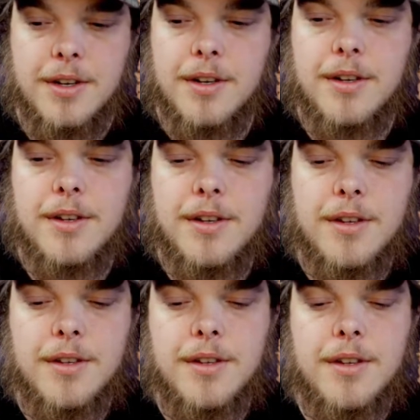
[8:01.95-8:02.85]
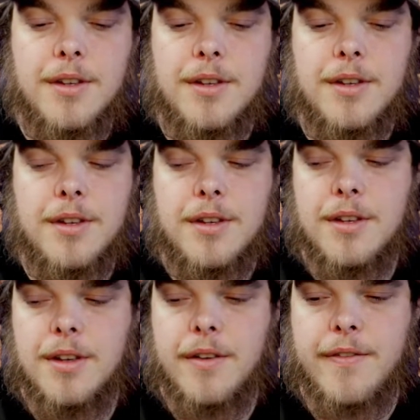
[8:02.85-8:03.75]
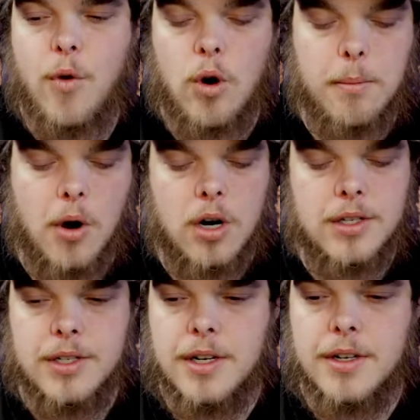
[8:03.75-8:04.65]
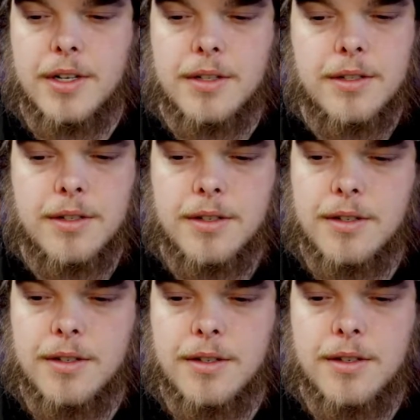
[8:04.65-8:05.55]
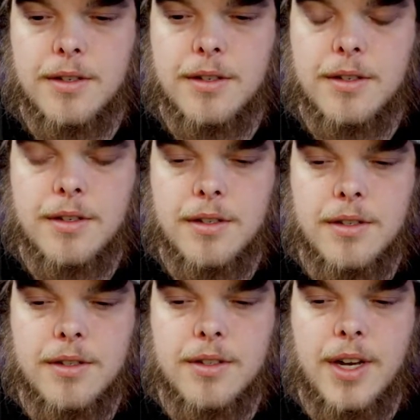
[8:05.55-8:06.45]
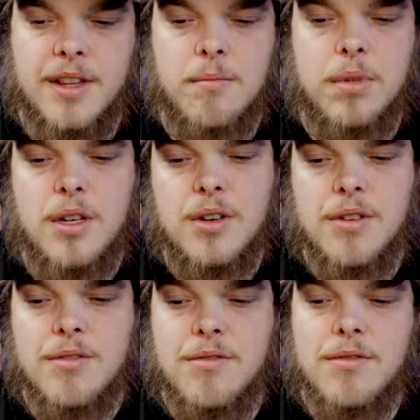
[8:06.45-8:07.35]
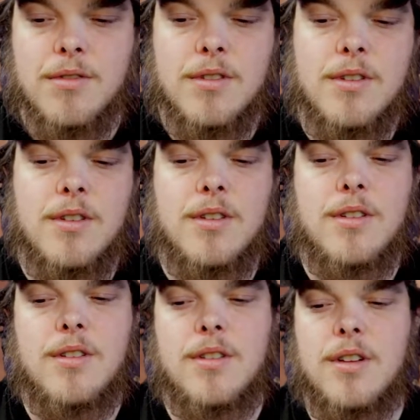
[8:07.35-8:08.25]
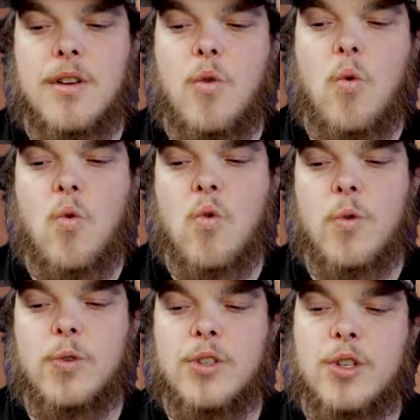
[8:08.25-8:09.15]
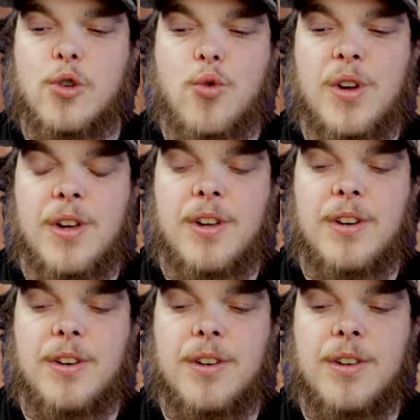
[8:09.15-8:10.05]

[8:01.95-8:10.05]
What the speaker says: a 4-part series. It's got the blue, and an orange, and a green,